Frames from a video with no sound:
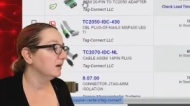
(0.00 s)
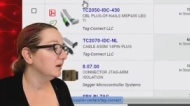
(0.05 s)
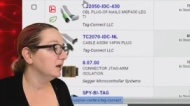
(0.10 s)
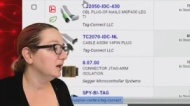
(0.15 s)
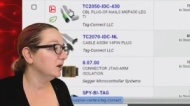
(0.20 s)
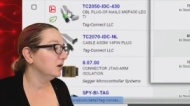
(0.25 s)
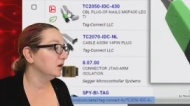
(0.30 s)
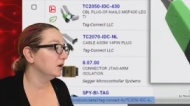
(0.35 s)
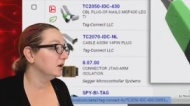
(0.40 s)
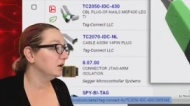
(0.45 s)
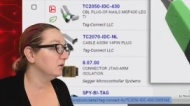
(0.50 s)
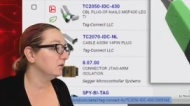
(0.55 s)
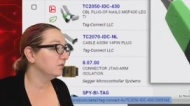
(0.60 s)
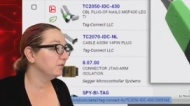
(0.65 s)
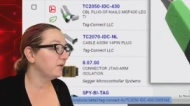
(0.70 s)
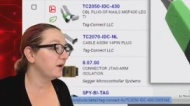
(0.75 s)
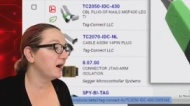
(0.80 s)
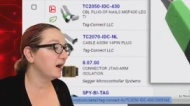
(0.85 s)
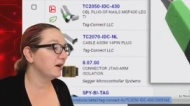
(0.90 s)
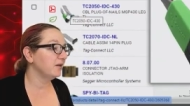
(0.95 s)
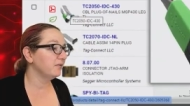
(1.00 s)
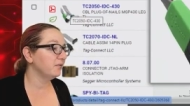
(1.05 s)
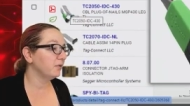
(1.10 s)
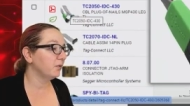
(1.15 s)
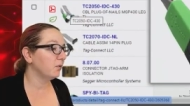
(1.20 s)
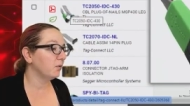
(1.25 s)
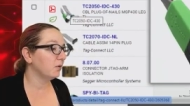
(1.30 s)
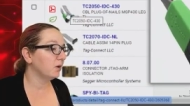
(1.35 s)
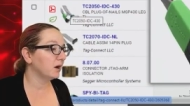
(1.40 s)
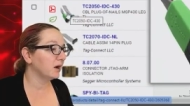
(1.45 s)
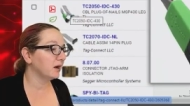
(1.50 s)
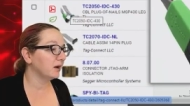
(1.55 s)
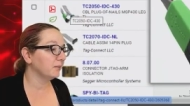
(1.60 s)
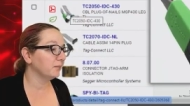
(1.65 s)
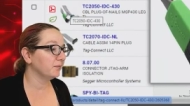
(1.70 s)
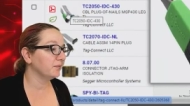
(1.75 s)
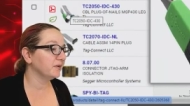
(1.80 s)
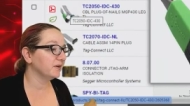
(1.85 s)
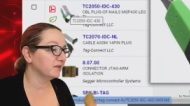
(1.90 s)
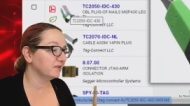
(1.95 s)
you know, you can use five, uh,
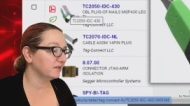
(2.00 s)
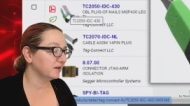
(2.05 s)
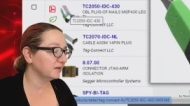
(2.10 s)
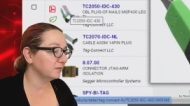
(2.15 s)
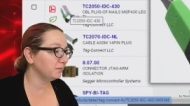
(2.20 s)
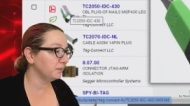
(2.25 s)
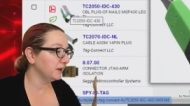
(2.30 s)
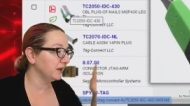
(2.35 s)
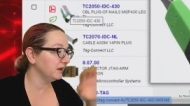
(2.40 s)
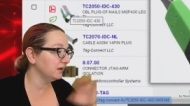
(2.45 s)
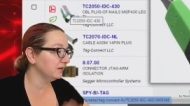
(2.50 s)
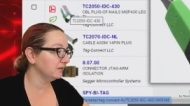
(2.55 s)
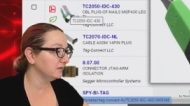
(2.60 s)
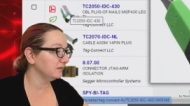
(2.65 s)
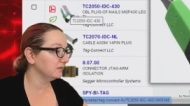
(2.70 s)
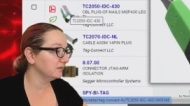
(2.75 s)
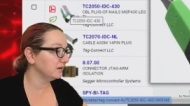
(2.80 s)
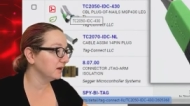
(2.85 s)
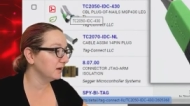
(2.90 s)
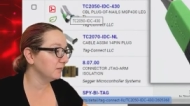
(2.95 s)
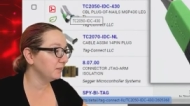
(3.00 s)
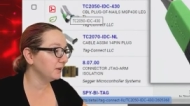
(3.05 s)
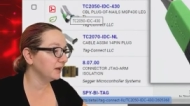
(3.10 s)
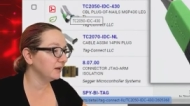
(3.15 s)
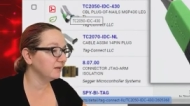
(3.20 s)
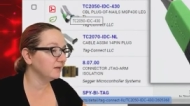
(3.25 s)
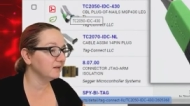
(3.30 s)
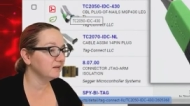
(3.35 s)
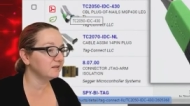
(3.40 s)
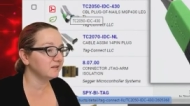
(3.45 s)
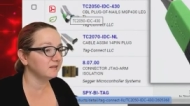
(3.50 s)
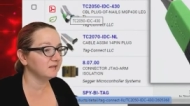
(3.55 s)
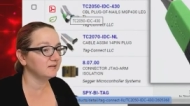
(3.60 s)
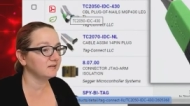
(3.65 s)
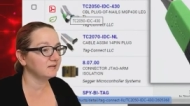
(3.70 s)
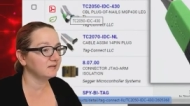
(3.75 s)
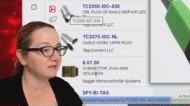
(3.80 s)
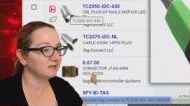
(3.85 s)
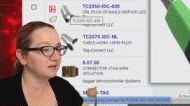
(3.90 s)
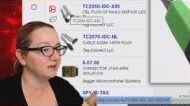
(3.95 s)
six pin, ten pin. This
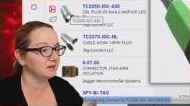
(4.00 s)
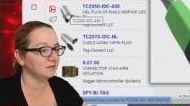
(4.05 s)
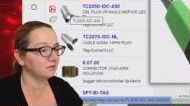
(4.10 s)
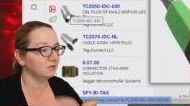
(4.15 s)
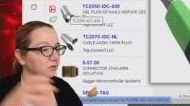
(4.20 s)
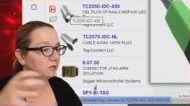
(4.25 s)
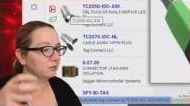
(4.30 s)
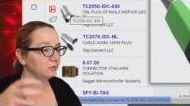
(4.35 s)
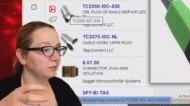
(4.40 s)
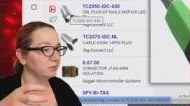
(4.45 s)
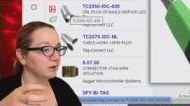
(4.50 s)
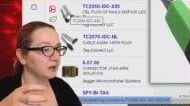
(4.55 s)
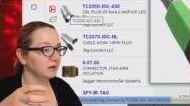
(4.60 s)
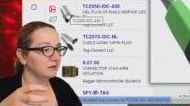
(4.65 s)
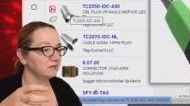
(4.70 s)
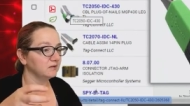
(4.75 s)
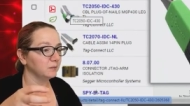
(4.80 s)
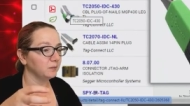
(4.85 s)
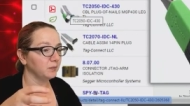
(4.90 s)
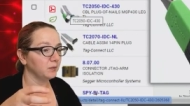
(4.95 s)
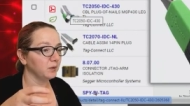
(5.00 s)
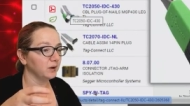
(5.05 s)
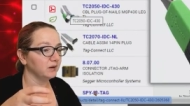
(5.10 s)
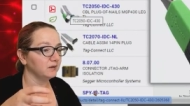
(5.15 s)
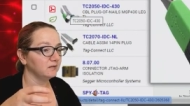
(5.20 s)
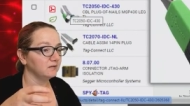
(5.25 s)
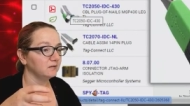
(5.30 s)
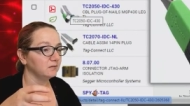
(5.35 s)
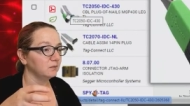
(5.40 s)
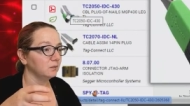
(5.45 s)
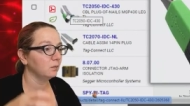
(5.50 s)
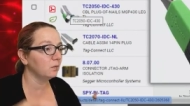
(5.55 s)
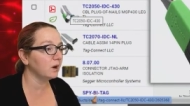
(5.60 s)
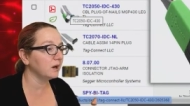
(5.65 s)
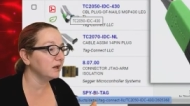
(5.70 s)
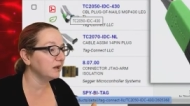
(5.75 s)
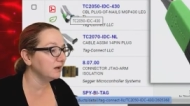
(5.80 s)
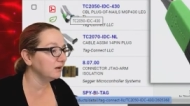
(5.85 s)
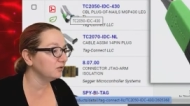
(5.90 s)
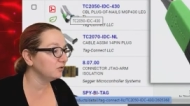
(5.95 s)
is gives you uh, to zero point
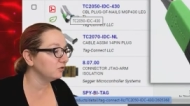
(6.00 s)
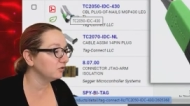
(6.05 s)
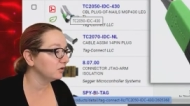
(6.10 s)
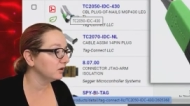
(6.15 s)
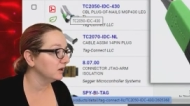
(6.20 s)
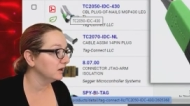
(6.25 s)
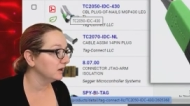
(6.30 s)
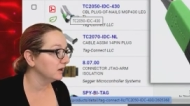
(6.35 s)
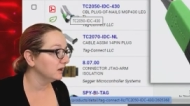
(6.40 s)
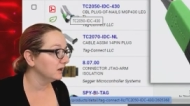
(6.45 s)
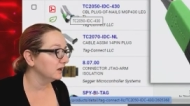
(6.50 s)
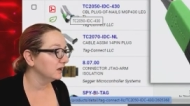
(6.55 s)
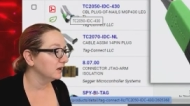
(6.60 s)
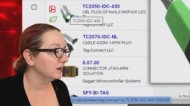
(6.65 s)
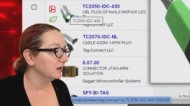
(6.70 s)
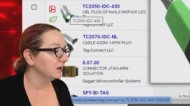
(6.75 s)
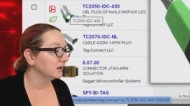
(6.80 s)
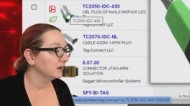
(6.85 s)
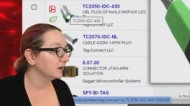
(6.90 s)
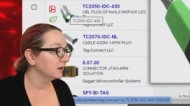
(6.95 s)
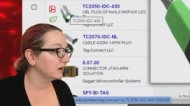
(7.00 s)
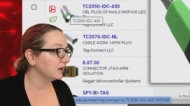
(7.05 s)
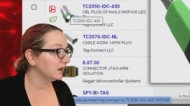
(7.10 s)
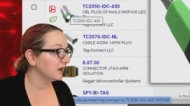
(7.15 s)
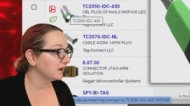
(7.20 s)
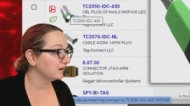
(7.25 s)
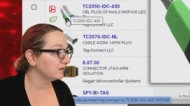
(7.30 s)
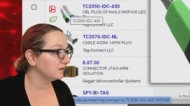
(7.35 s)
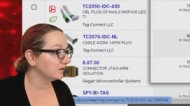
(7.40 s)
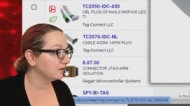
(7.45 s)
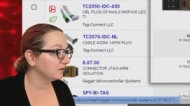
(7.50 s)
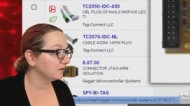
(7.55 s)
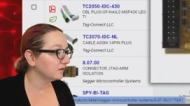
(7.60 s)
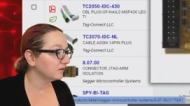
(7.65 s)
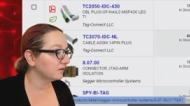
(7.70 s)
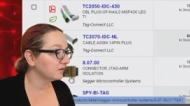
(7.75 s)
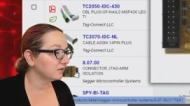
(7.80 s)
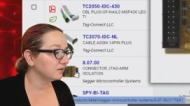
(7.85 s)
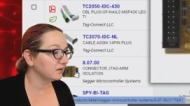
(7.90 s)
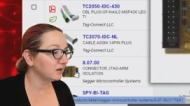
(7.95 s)
one inch
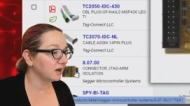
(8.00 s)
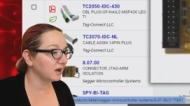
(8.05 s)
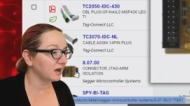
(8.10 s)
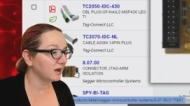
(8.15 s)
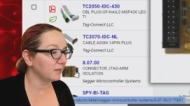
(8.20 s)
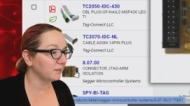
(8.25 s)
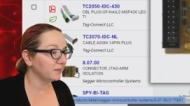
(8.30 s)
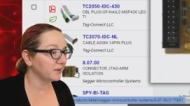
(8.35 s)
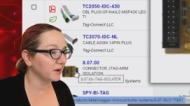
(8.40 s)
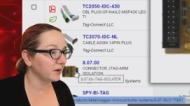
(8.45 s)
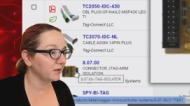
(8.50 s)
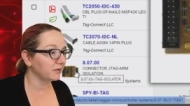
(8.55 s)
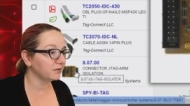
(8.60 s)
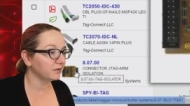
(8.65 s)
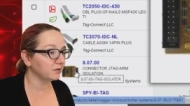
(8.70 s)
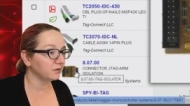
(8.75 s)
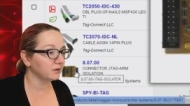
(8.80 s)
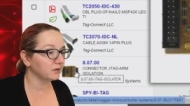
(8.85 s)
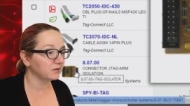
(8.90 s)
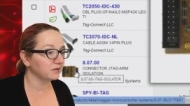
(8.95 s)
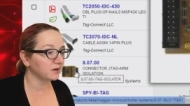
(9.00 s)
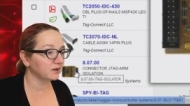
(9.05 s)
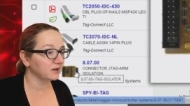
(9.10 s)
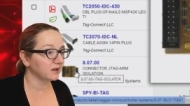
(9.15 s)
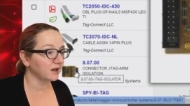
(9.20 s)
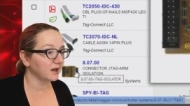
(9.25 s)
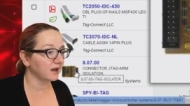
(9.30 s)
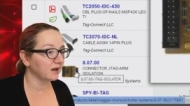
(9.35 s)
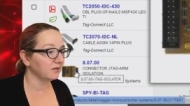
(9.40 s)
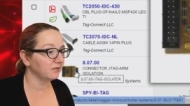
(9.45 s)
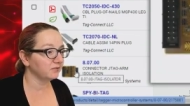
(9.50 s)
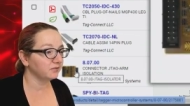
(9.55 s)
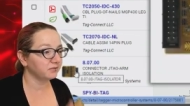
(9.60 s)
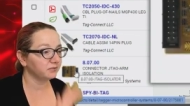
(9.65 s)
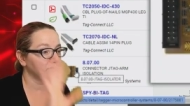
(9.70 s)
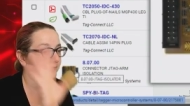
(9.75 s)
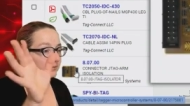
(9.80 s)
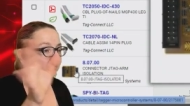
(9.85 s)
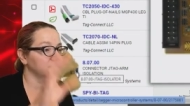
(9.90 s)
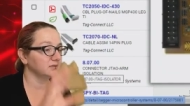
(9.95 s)
connectors. Um, they also looks like they
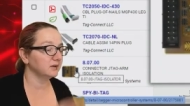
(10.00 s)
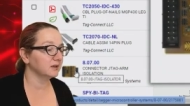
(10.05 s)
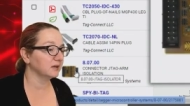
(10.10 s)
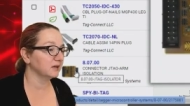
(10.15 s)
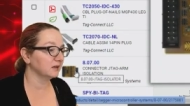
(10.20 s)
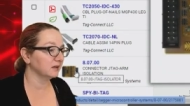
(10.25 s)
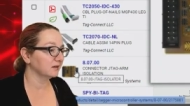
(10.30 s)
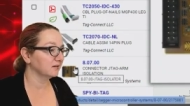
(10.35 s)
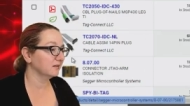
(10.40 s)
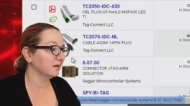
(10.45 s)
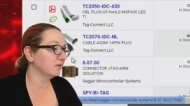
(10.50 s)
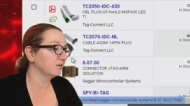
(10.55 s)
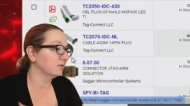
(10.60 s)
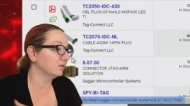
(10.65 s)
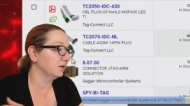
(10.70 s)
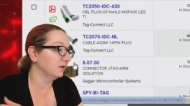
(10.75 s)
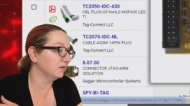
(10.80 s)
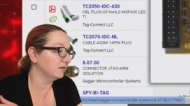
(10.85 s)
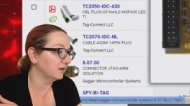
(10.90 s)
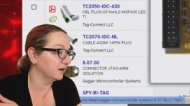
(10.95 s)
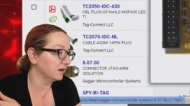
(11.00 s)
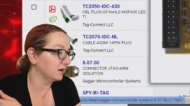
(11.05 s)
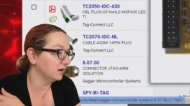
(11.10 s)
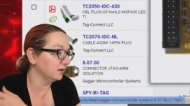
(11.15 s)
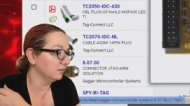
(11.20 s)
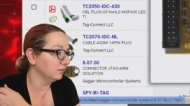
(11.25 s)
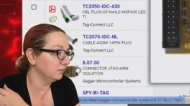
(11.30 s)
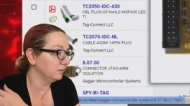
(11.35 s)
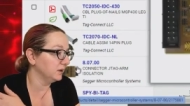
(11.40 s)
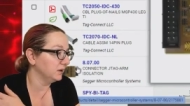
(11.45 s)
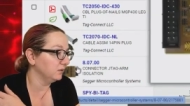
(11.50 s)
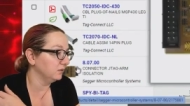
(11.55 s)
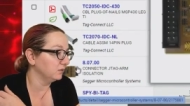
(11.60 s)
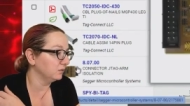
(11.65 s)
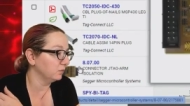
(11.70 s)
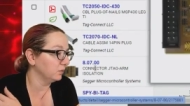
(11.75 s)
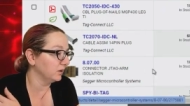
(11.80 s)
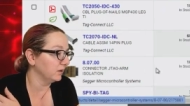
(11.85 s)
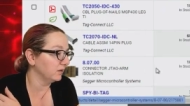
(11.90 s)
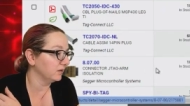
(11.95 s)
have little accessories that can be
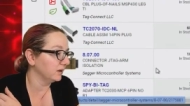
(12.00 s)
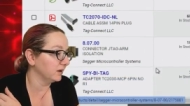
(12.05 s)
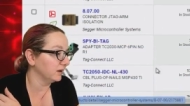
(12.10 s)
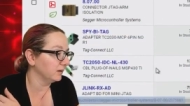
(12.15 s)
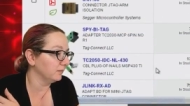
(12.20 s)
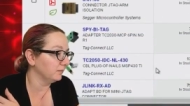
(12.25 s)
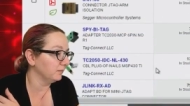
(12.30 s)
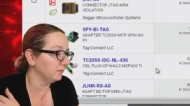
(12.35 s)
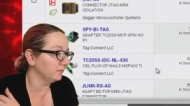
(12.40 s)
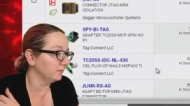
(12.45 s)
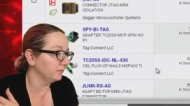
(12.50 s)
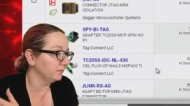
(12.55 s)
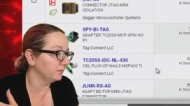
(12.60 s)
used with um,